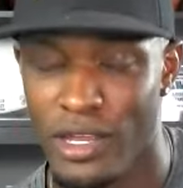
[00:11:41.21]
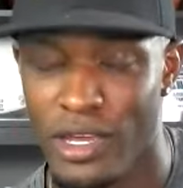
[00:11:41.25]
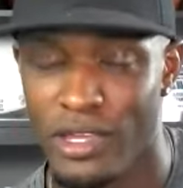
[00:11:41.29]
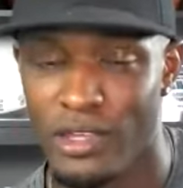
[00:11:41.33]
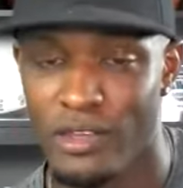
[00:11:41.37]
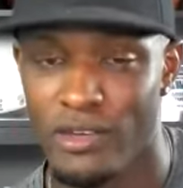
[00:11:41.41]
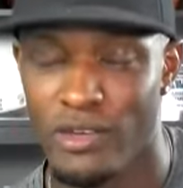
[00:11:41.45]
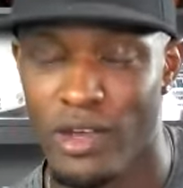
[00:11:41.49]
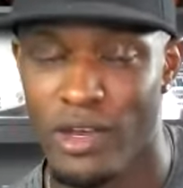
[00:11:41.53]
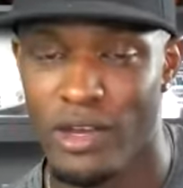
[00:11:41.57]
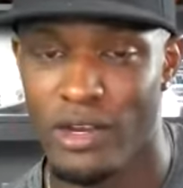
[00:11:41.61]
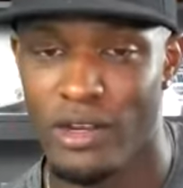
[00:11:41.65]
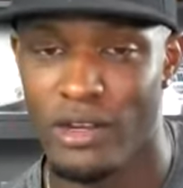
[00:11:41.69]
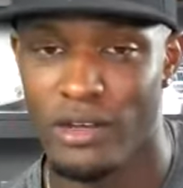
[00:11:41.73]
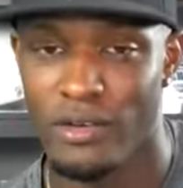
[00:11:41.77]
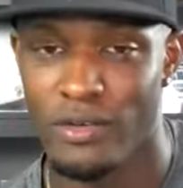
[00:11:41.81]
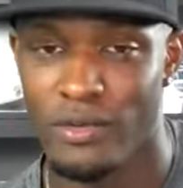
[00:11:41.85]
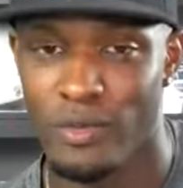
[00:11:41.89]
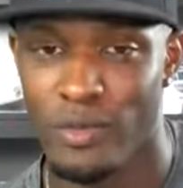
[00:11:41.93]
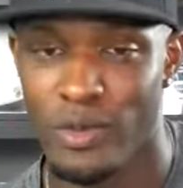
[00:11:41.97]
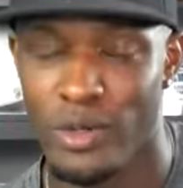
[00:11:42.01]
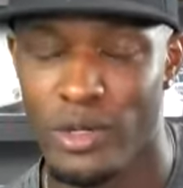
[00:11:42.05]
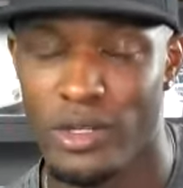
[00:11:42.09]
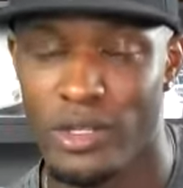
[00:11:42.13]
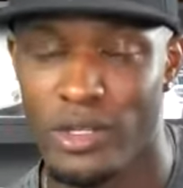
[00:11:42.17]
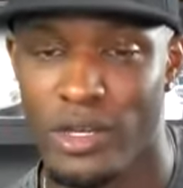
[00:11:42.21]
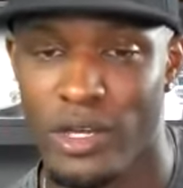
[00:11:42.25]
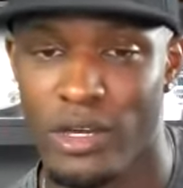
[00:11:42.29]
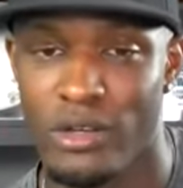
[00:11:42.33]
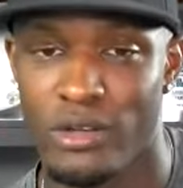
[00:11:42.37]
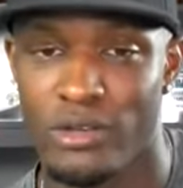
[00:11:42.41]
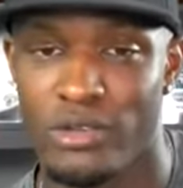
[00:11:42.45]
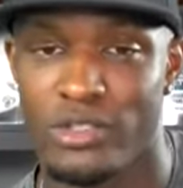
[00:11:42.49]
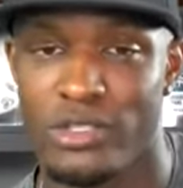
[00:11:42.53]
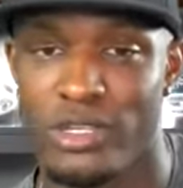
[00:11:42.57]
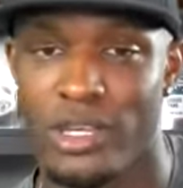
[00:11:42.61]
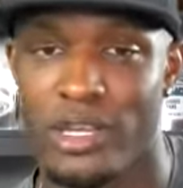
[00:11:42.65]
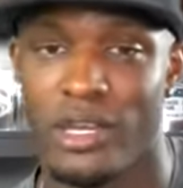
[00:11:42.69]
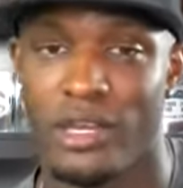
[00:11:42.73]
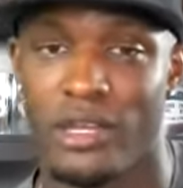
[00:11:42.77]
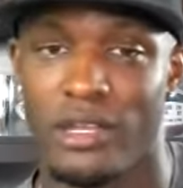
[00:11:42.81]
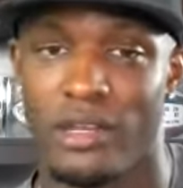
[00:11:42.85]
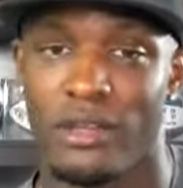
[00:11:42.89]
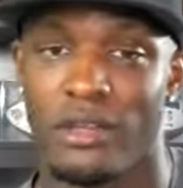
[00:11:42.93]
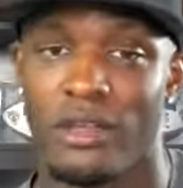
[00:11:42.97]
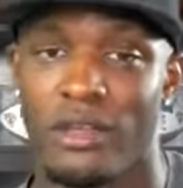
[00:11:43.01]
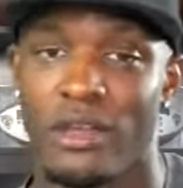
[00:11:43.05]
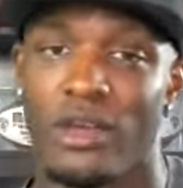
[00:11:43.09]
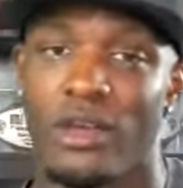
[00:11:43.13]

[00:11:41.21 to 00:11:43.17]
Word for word: And you gotta really understand